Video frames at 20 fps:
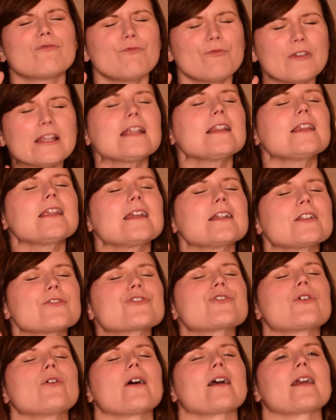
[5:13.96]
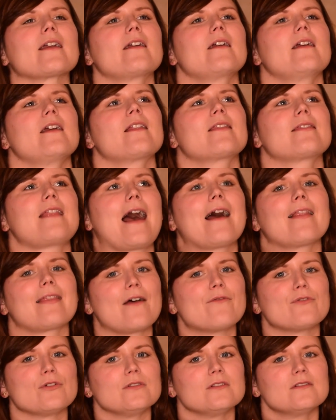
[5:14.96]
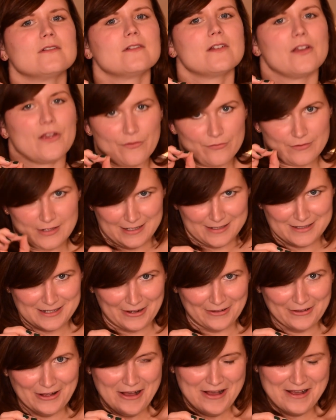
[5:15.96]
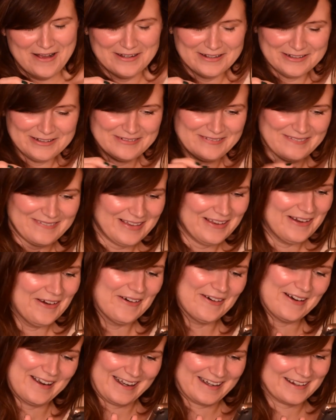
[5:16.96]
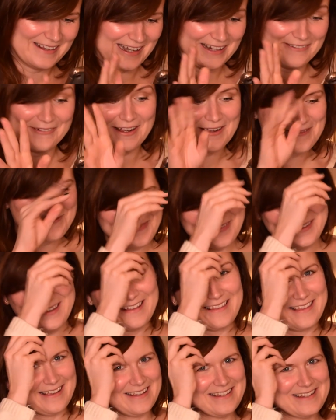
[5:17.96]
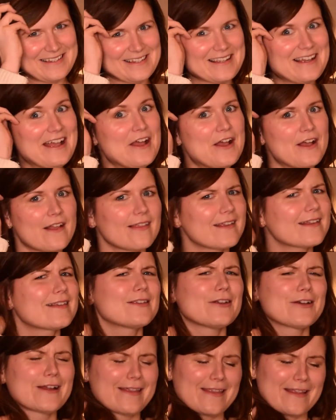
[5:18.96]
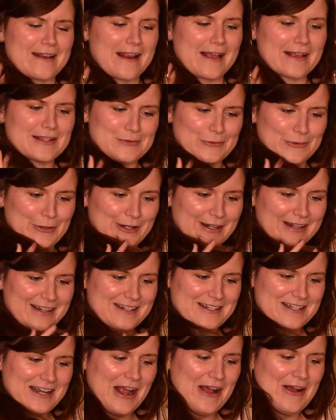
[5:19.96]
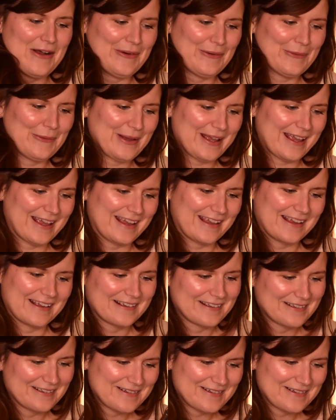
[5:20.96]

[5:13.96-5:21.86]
really enjoy that level of detail. Anyway, let's look at the next one, shall we?